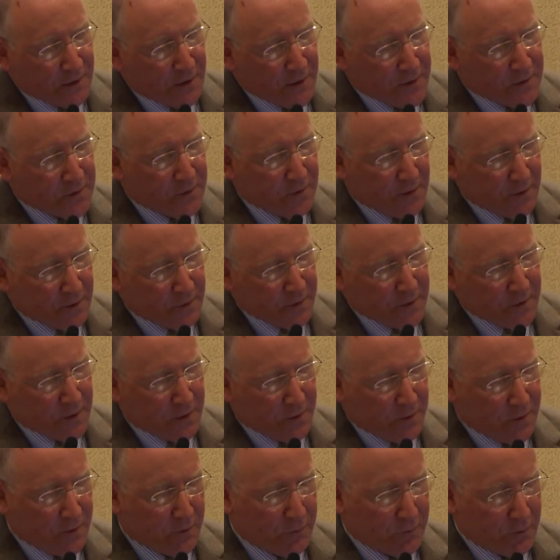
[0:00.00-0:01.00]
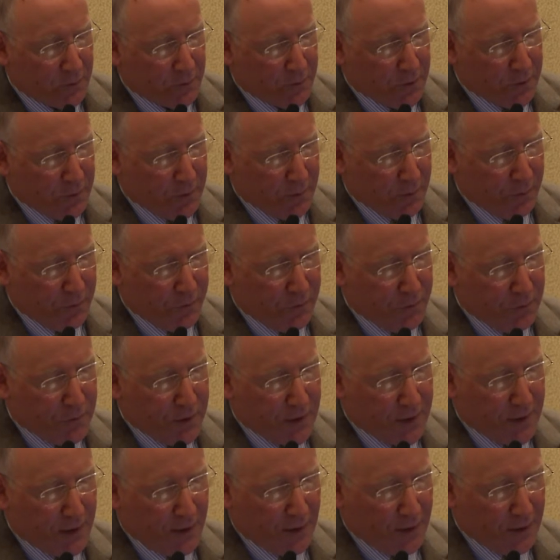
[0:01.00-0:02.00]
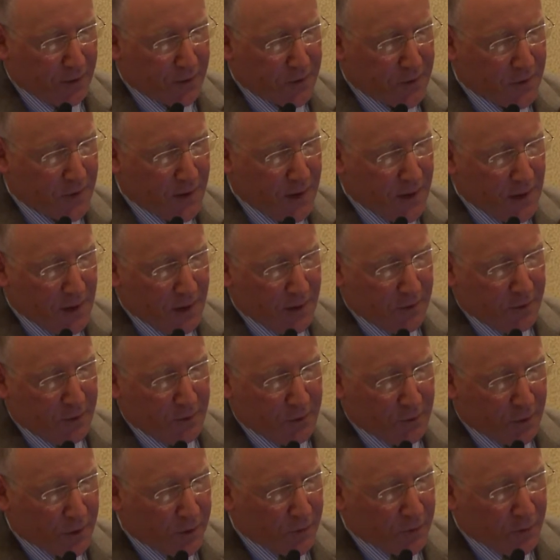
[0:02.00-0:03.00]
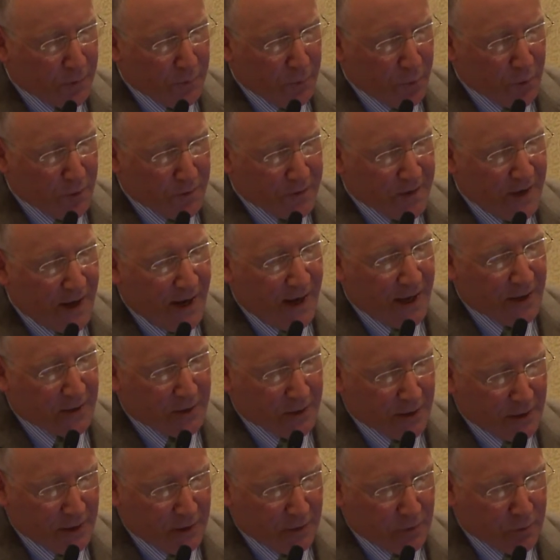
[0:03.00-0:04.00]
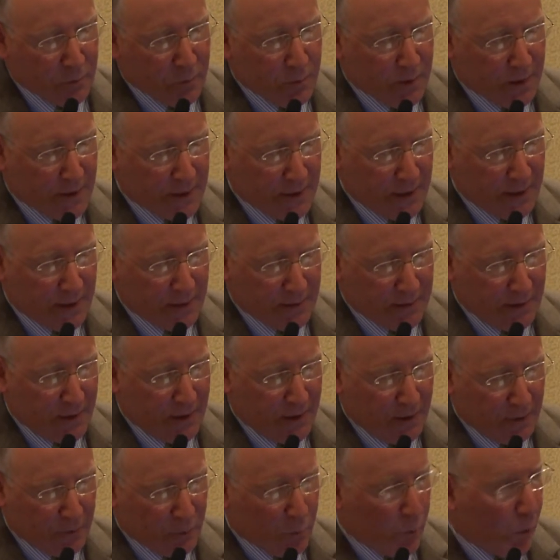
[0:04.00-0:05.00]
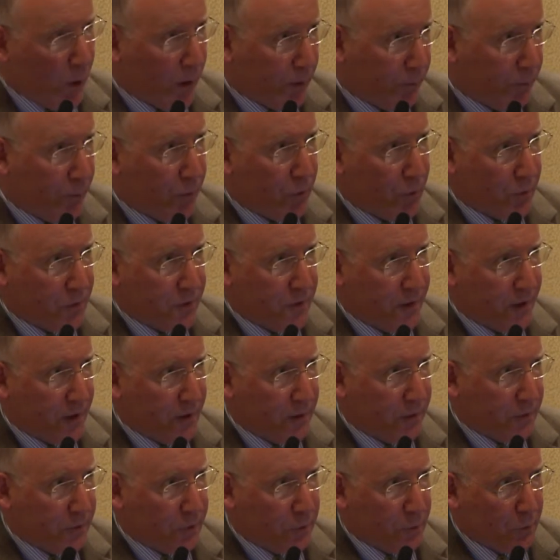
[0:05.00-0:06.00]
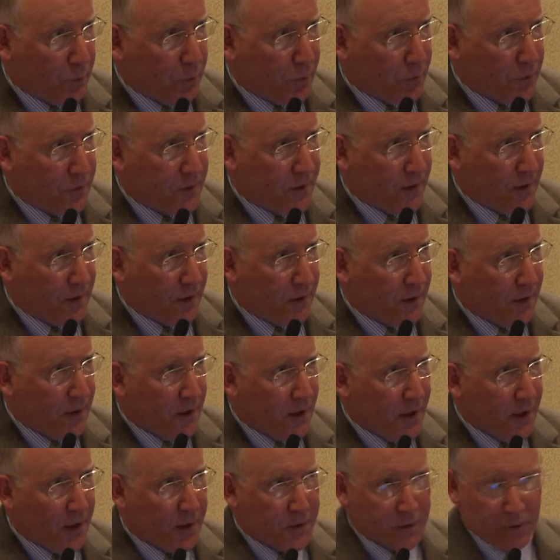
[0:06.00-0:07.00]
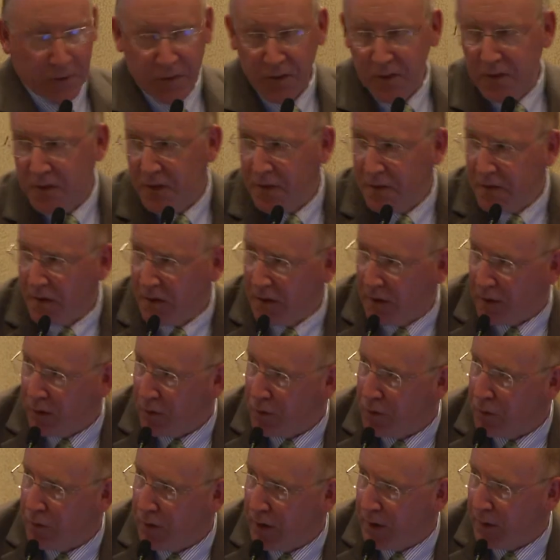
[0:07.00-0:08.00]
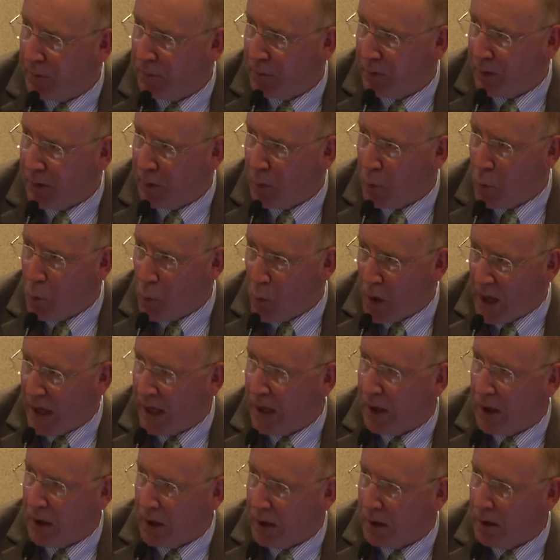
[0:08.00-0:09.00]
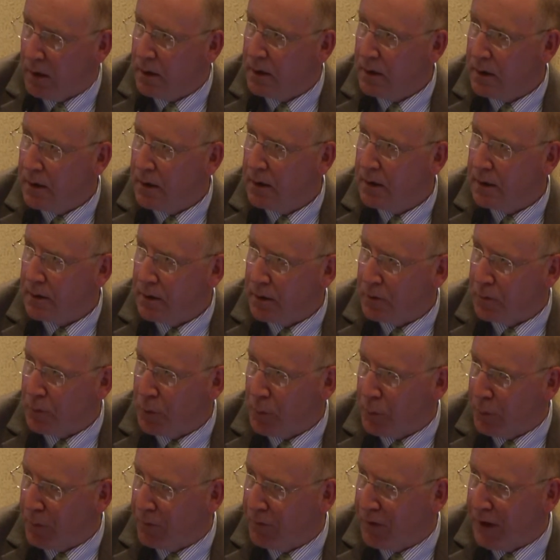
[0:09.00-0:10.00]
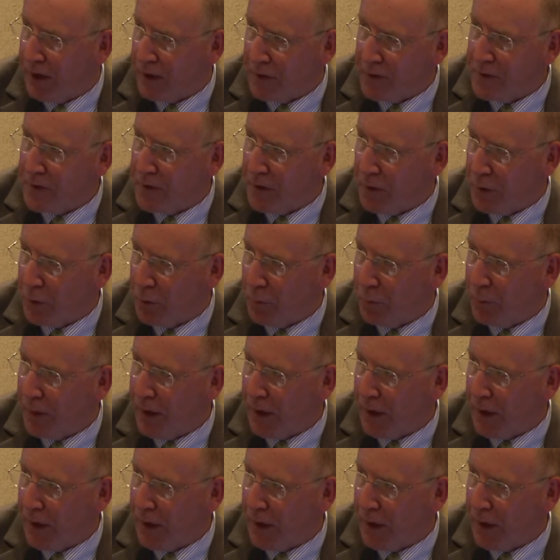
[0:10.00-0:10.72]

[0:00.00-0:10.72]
least, incidence of delirium-free days. Look at the mortality at 28 days, 1%, 2%. So this is an incredibly well group of ICU